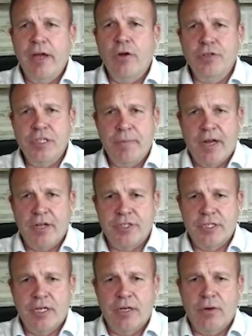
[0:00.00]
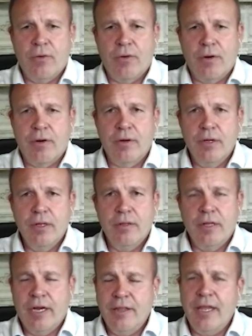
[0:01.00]
energy medicine or
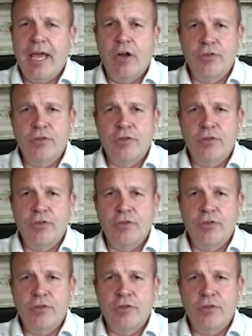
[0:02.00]
letting the